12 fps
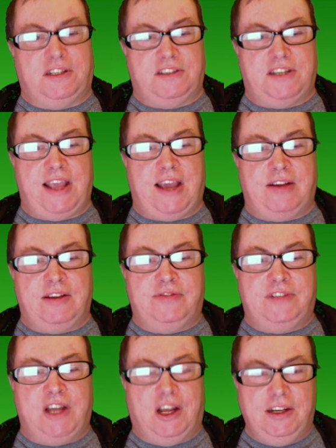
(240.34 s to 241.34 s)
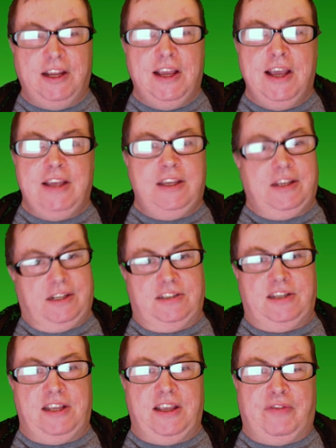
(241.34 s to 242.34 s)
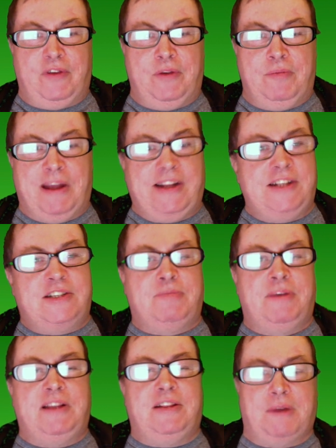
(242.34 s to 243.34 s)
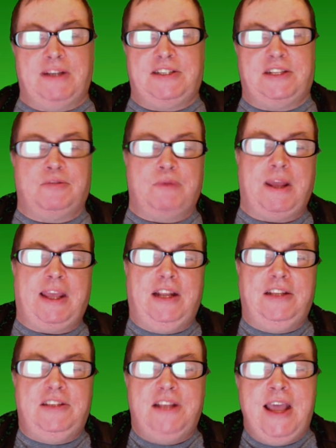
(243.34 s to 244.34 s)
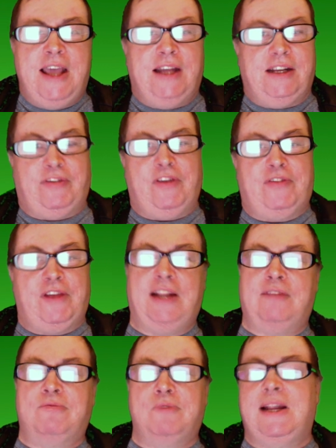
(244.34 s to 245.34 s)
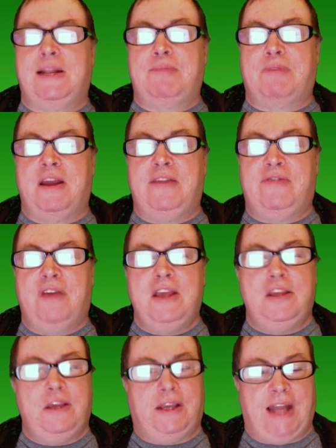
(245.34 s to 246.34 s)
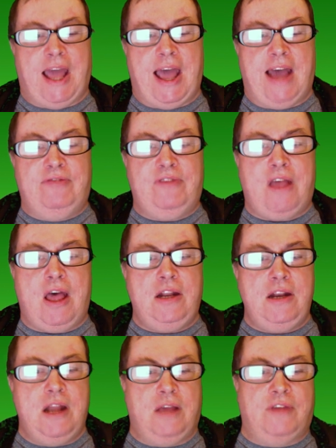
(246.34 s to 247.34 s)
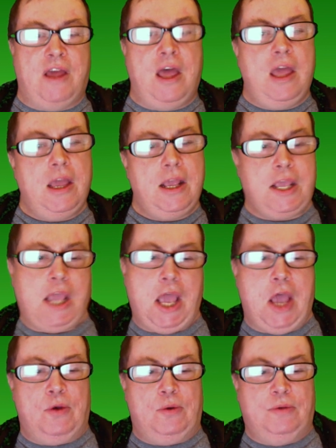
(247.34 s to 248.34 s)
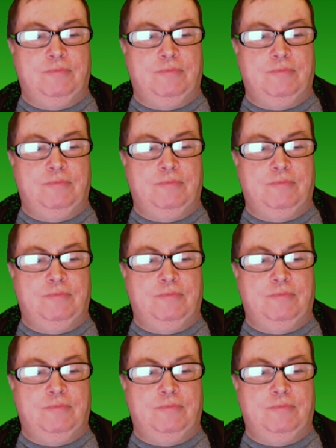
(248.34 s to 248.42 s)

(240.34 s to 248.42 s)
see how you've done, you can see if you managed to beat the rest of the regulars, and if you're feeling really brave, you can have another go.